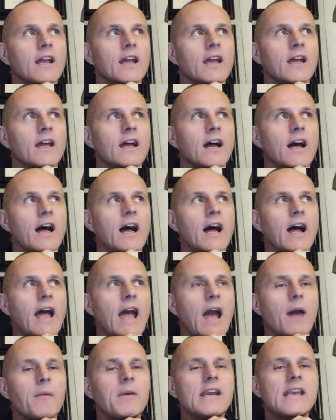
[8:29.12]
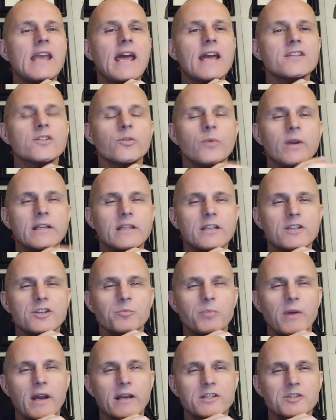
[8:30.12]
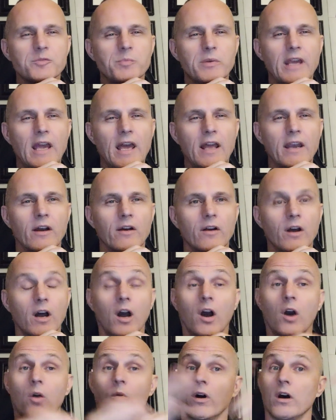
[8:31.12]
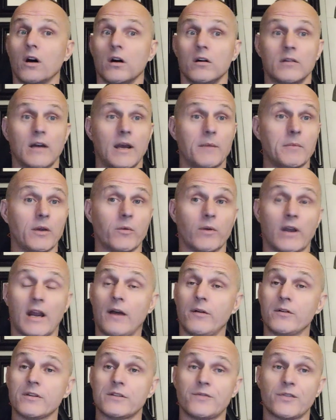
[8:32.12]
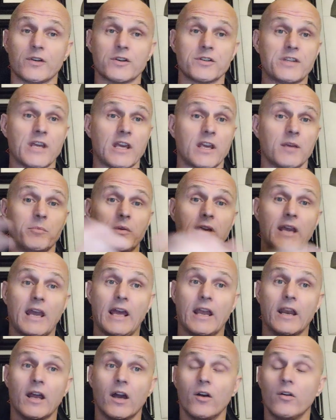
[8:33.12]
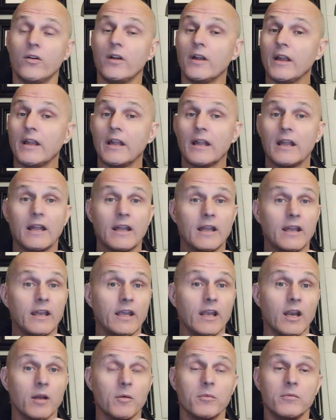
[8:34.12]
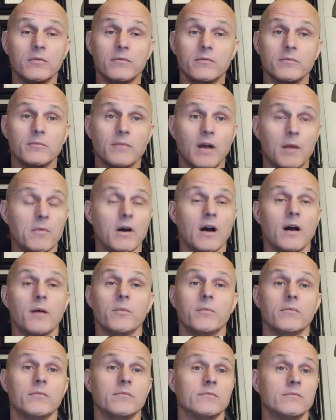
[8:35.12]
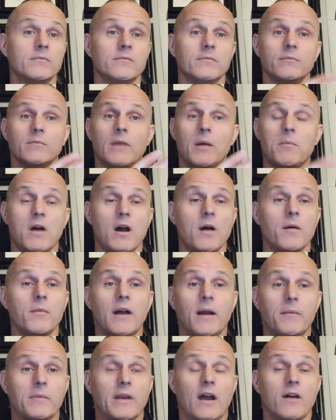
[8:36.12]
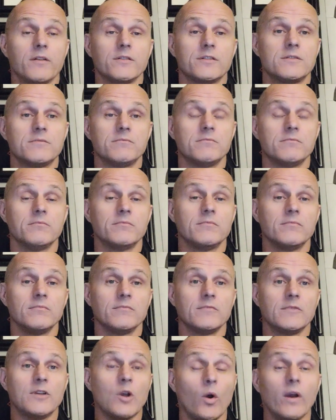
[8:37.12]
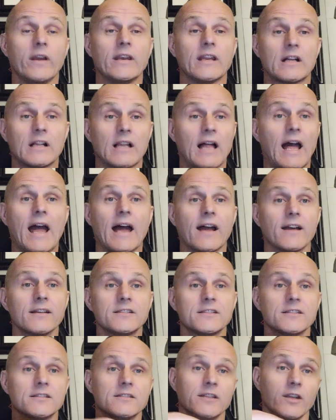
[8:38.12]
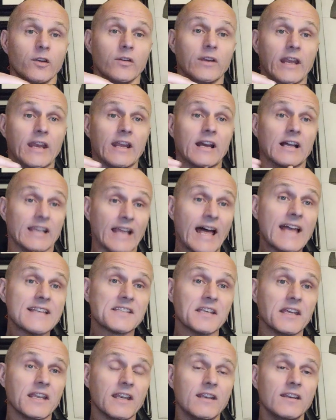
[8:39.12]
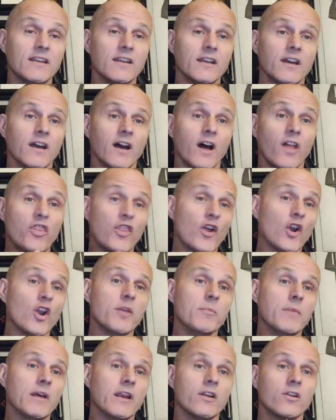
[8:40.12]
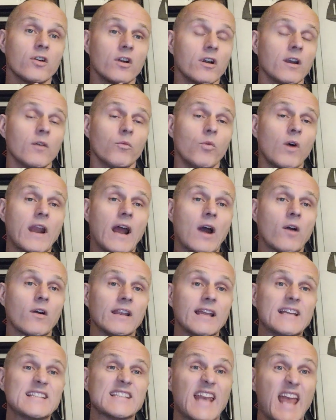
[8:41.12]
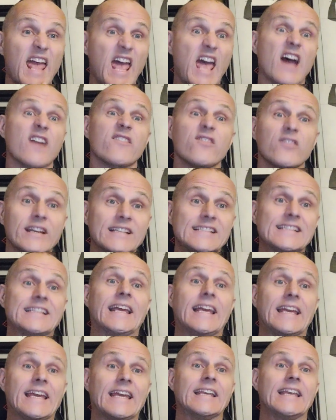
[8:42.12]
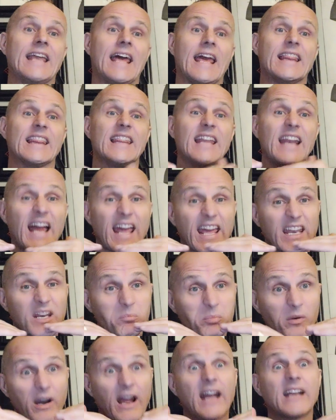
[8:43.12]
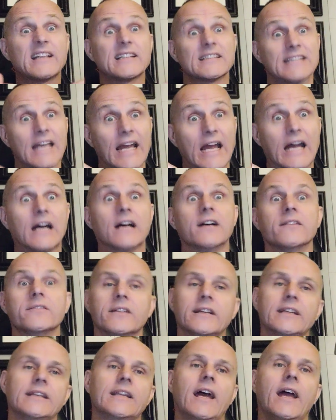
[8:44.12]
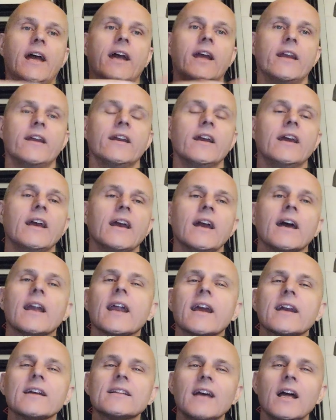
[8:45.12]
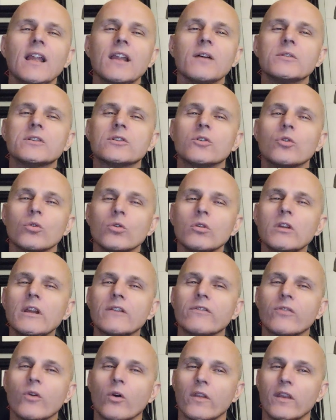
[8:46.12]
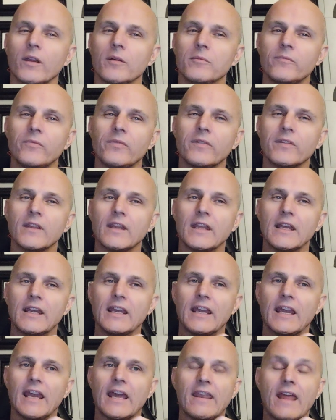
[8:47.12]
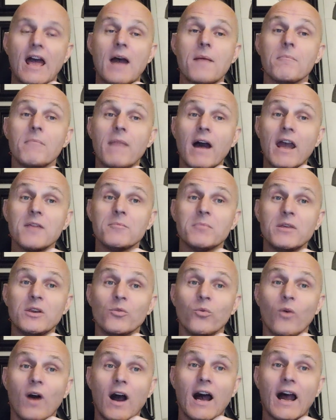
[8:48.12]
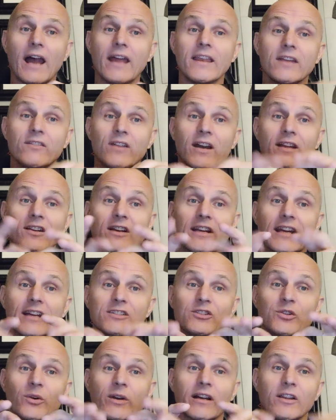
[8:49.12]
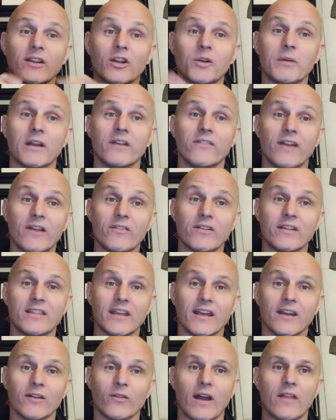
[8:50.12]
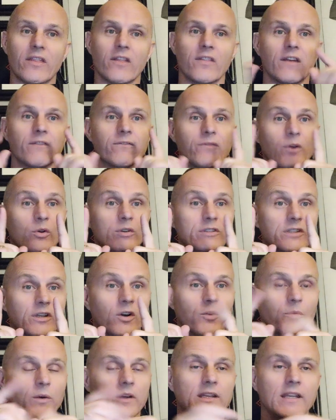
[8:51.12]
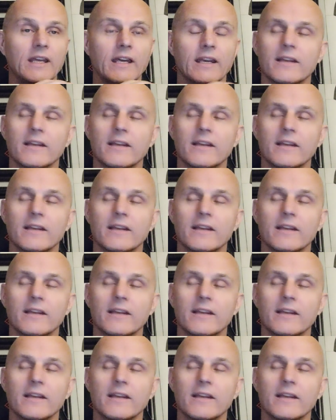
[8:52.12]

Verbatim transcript: Uh, how many days a week did you practice piano? Oh, well, I mean, when I was first taking piano, you know, my mom, my mom, I mean, I was going to class, you know, getting a lesson, a thirty minute or a one hour lesson every stinking day. Then I had to practice every day. And I could tell it was grueling for them. And that might be why they've got their kids doing a little bit of everything rather than focusing on one thing.